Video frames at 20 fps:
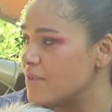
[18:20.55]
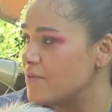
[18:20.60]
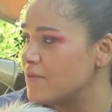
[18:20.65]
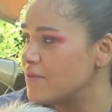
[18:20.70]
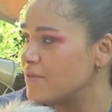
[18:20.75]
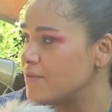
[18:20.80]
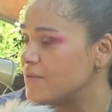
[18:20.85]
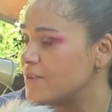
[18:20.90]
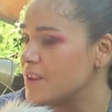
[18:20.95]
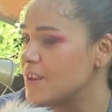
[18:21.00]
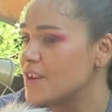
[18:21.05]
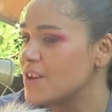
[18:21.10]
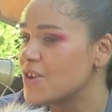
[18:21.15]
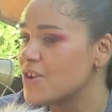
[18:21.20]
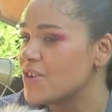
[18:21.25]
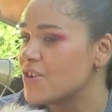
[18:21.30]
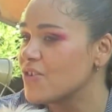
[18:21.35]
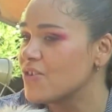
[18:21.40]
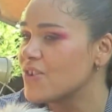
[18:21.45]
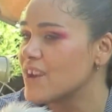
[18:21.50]
of
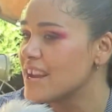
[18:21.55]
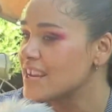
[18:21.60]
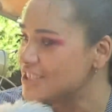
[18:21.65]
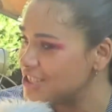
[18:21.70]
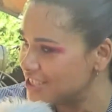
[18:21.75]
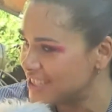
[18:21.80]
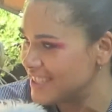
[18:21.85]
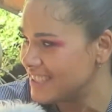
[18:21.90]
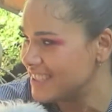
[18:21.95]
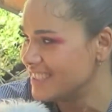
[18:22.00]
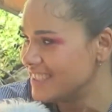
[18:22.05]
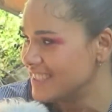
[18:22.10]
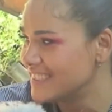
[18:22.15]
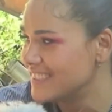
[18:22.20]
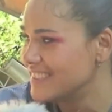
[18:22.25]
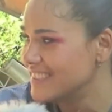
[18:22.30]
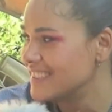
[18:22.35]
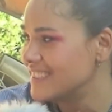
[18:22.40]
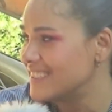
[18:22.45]
creation